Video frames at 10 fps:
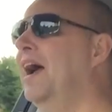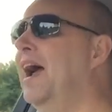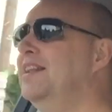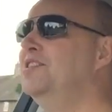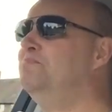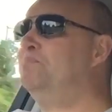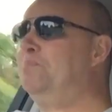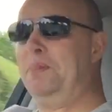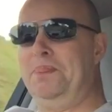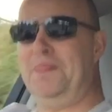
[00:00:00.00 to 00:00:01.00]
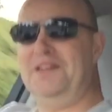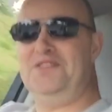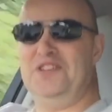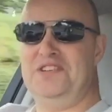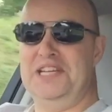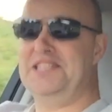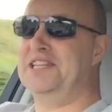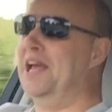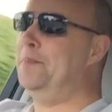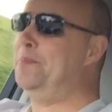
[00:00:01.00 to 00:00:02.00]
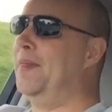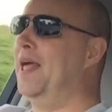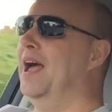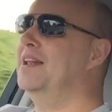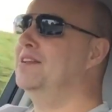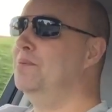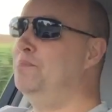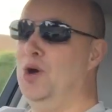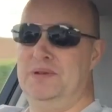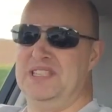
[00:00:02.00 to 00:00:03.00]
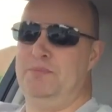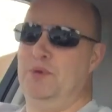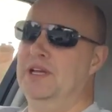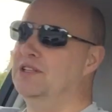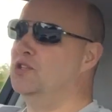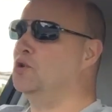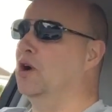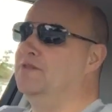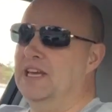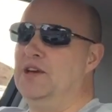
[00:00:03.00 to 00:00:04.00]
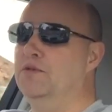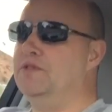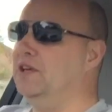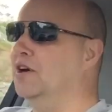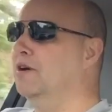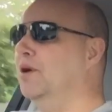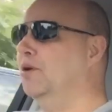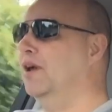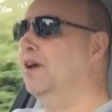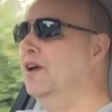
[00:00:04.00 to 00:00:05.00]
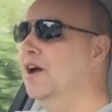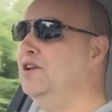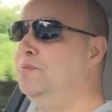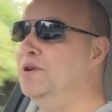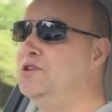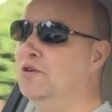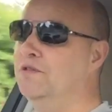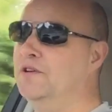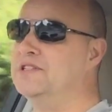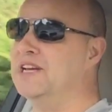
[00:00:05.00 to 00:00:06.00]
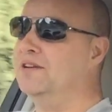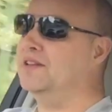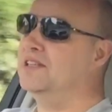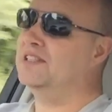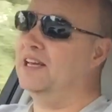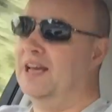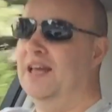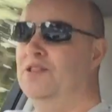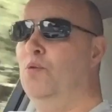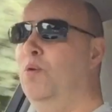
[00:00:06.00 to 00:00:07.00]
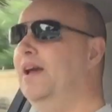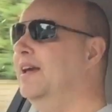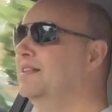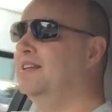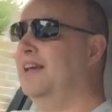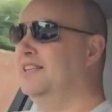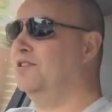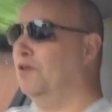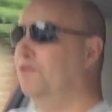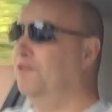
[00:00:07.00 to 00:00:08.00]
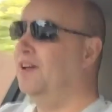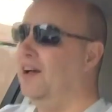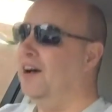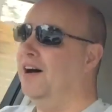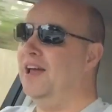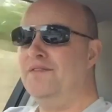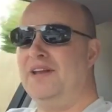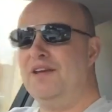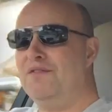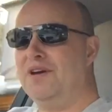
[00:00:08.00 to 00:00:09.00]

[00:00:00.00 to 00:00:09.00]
and this just sits there, and I purposely put it into drive, take off the eco mode, and you put your foot down on this thing, and the way it takes off, I have it,